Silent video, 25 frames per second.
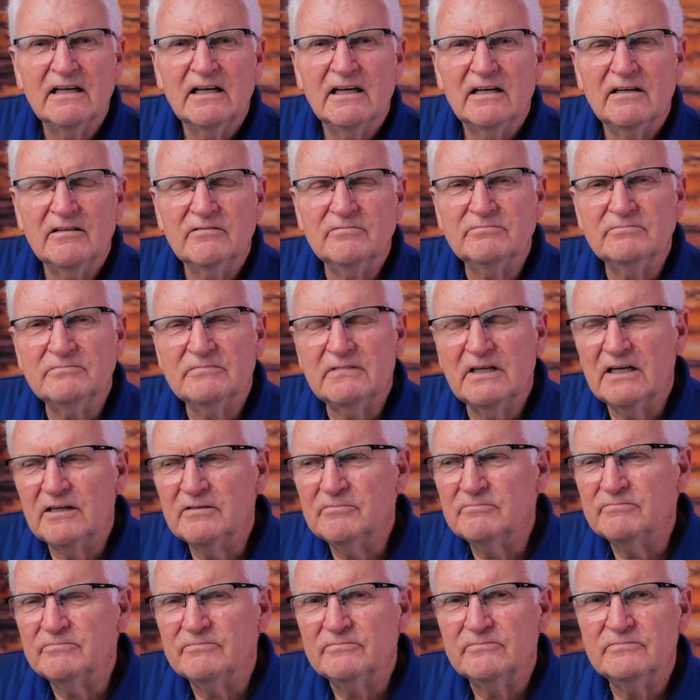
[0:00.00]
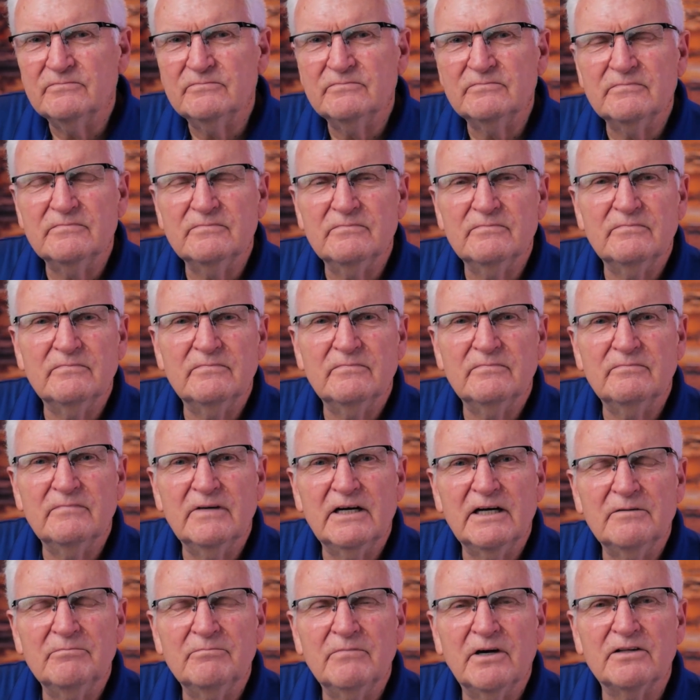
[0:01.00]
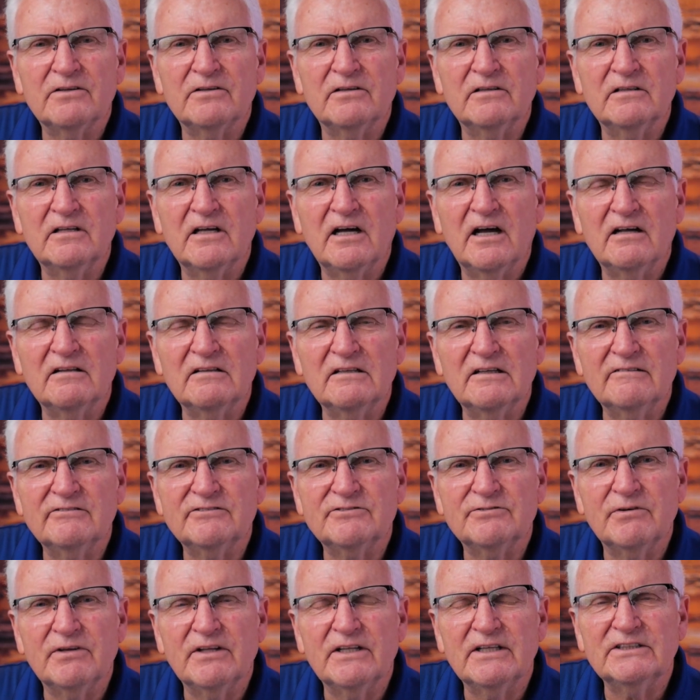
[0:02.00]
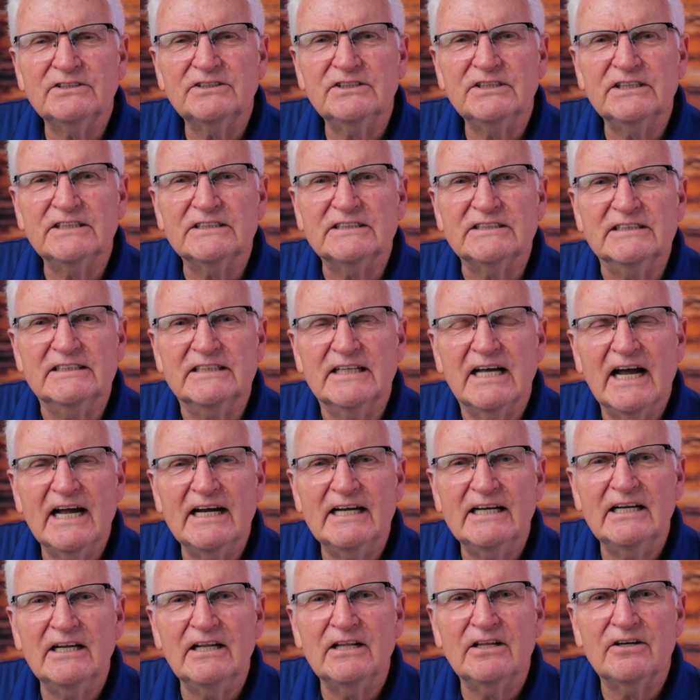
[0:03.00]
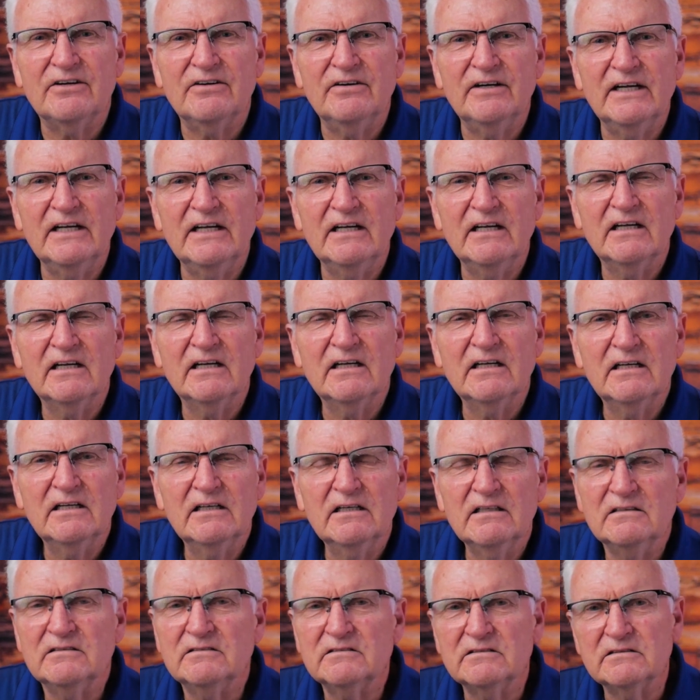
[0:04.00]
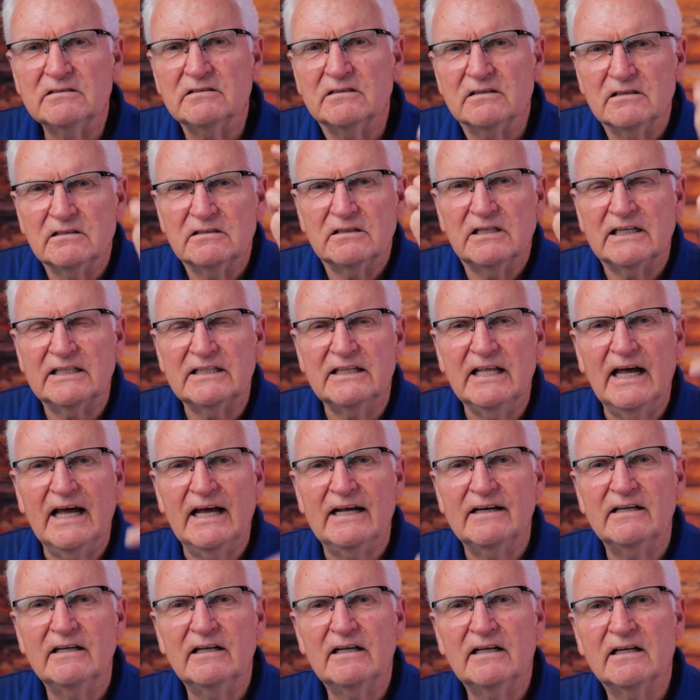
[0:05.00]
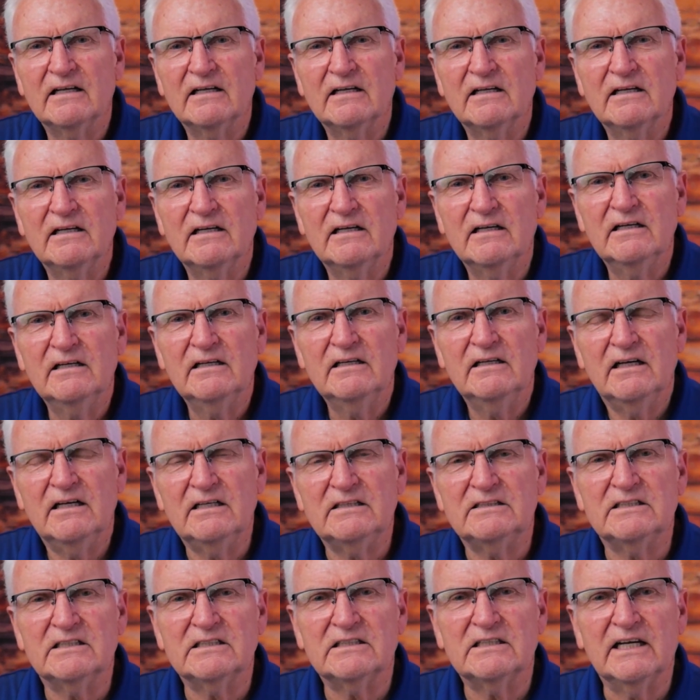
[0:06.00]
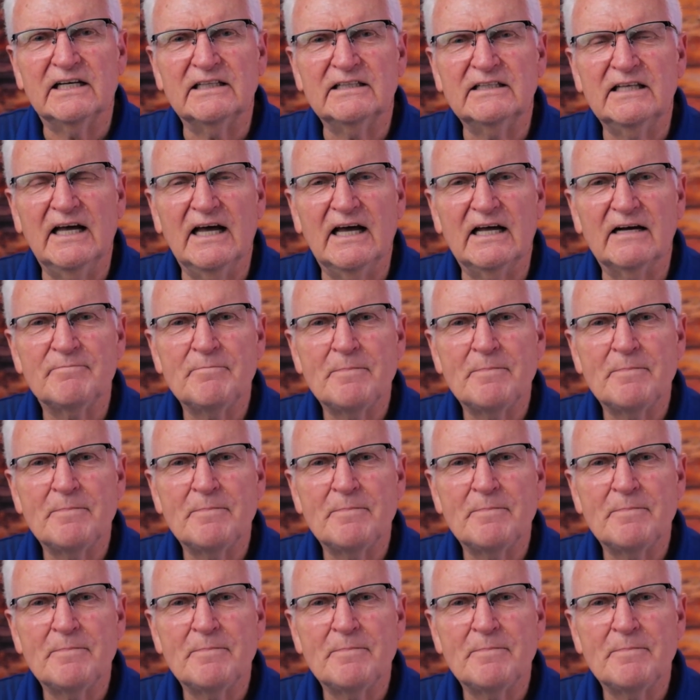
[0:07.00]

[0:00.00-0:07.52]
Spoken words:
My mother-in-law lives with us. She's 93. Like that. It's just like that.